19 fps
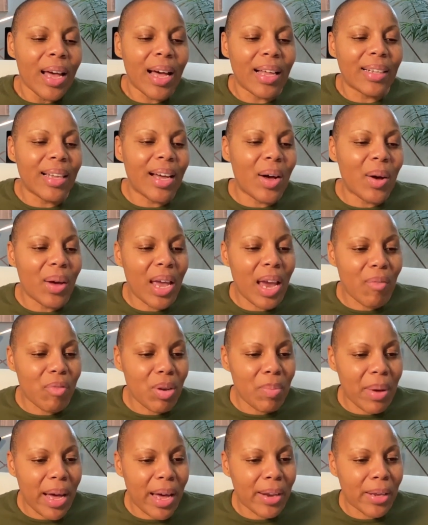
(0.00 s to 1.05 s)
Hello,
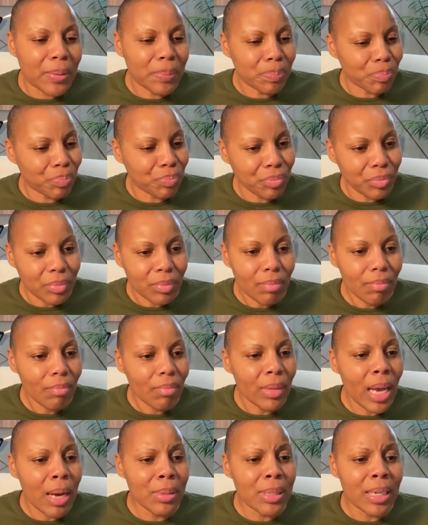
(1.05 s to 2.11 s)
everybody.
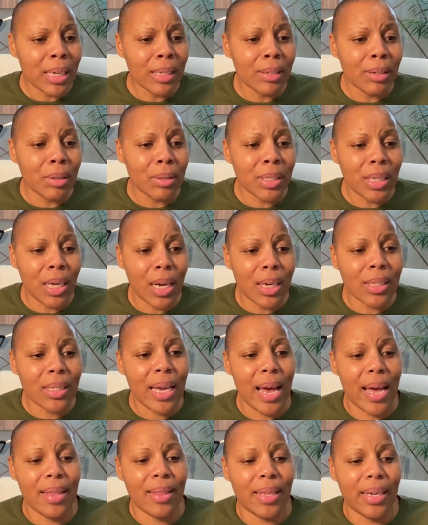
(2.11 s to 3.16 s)
I was getting a little tongue
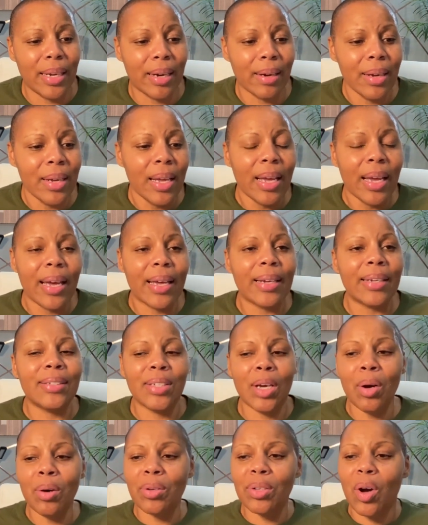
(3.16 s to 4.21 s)
tied there, and I
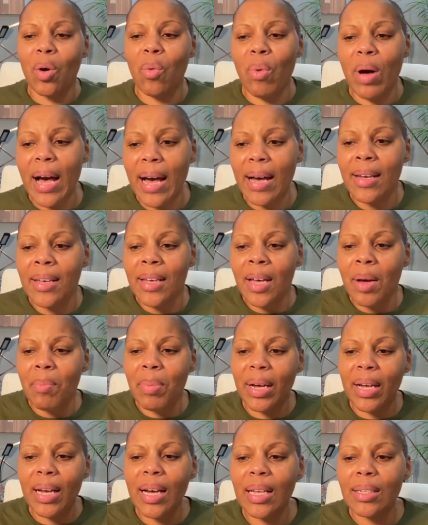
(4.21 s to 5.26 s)
don't know why,
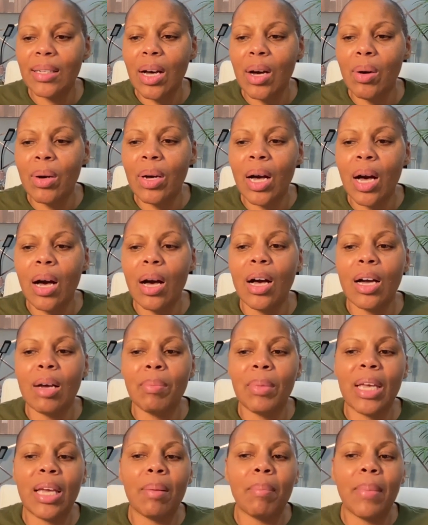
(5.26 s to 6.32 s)
but hello, Kong
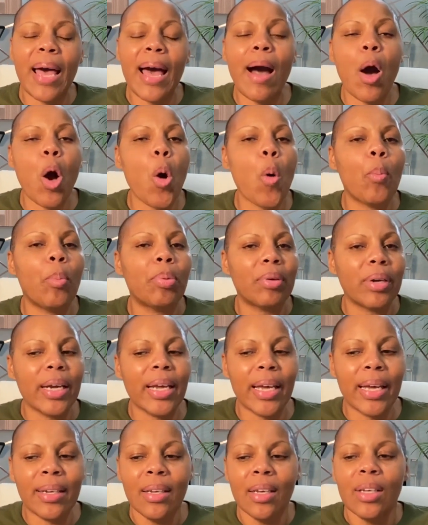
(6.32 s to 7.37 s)
Ming Mao
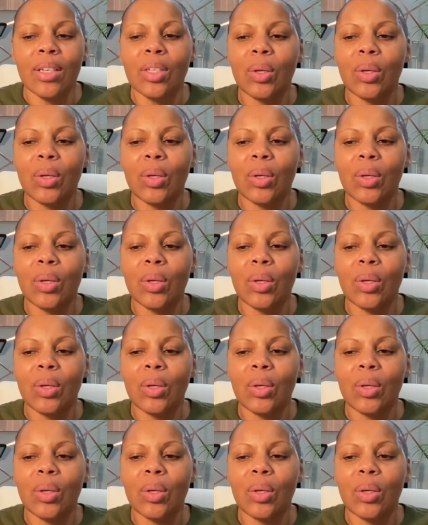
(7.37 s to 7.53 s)
brand.